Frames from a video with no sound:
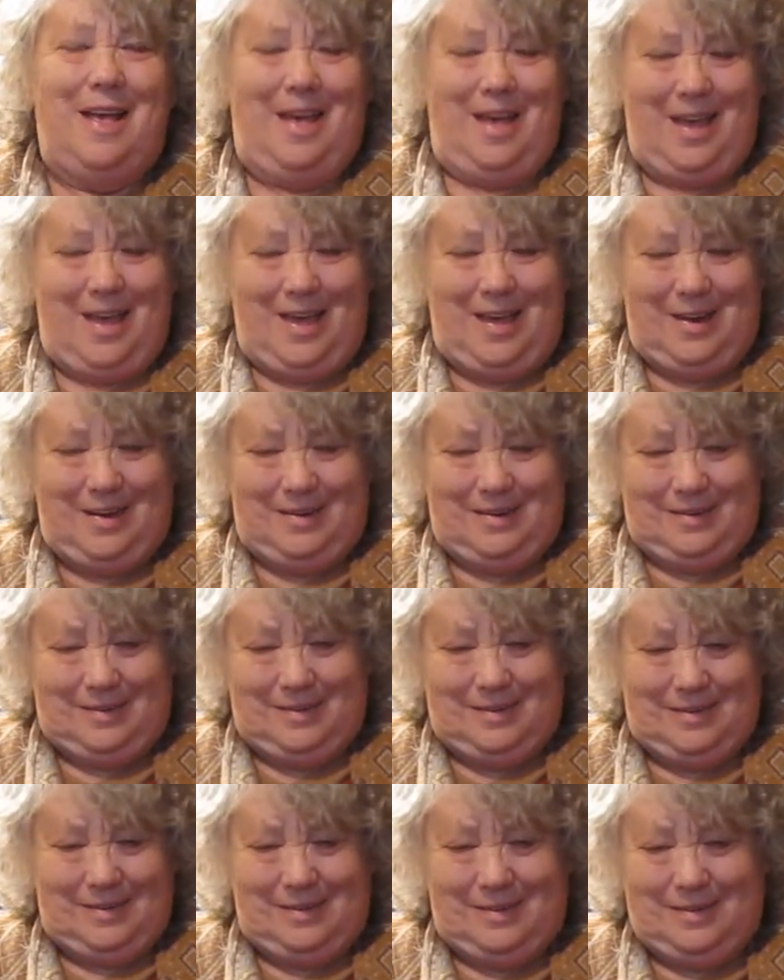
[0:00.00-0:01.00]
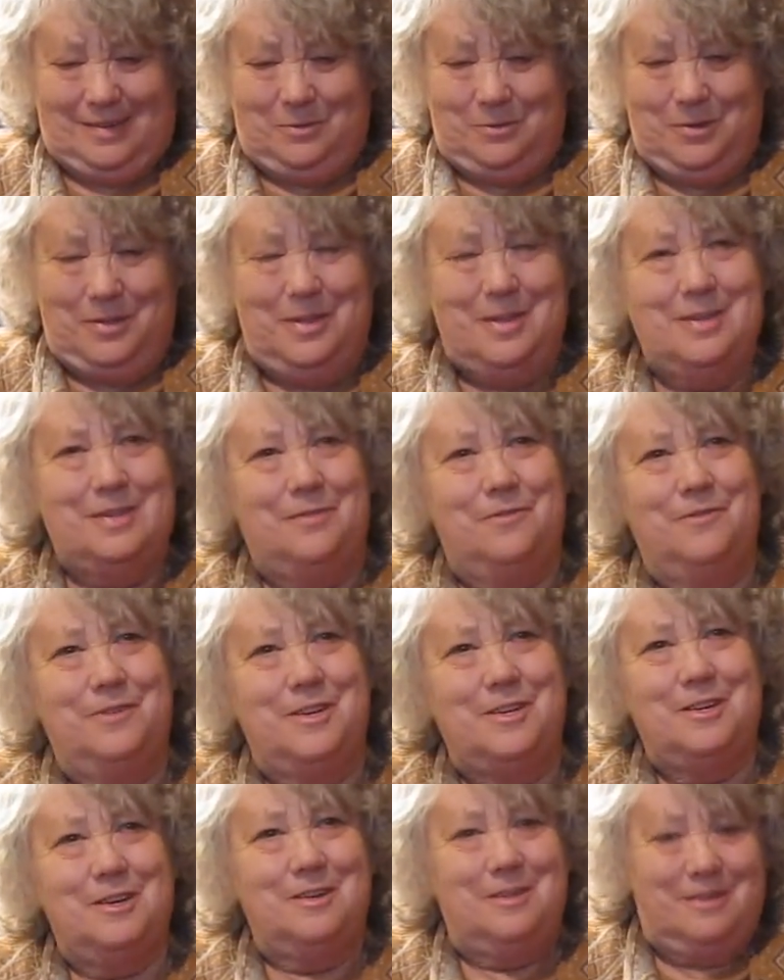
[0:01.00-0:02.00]
and with this
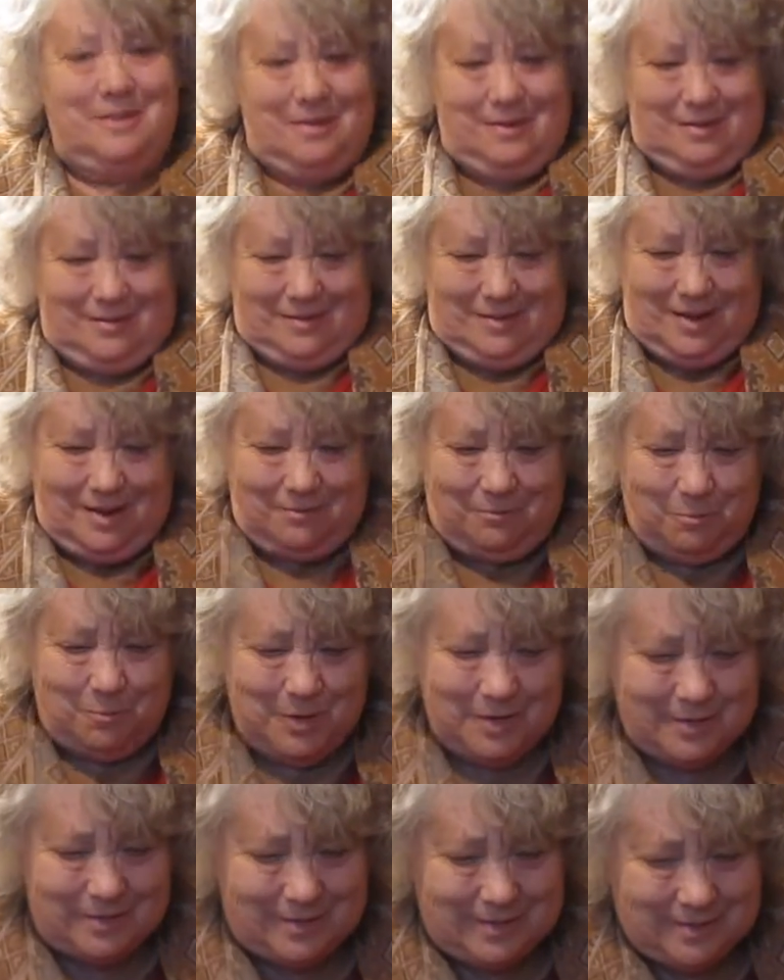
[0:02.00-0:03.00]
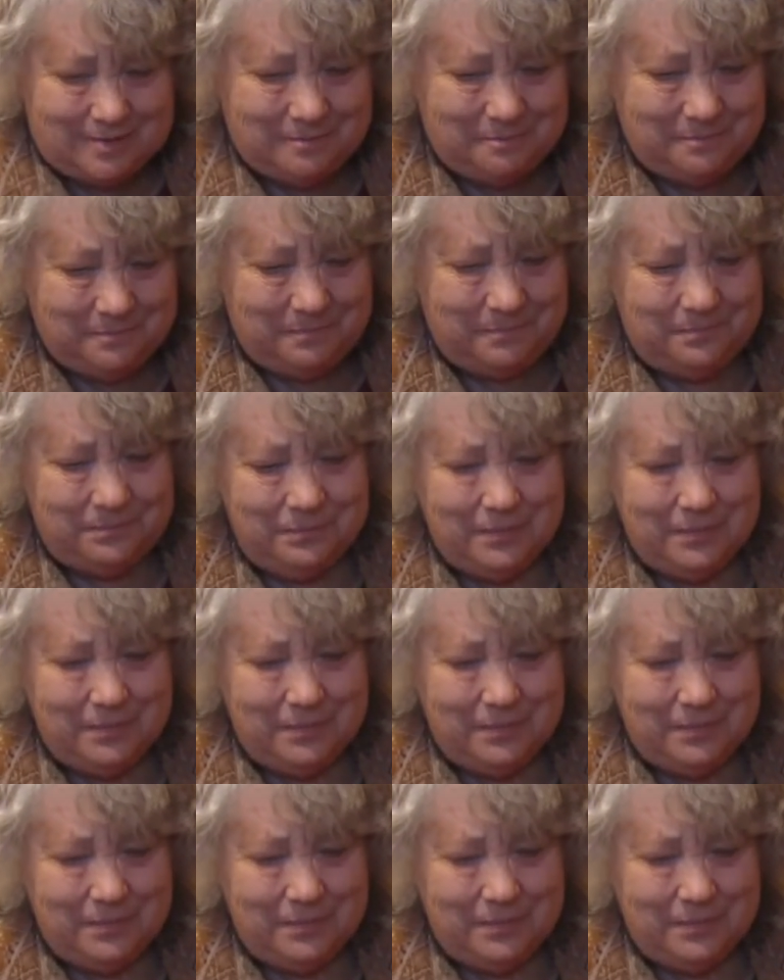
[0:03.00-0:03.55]
vision of wisdom,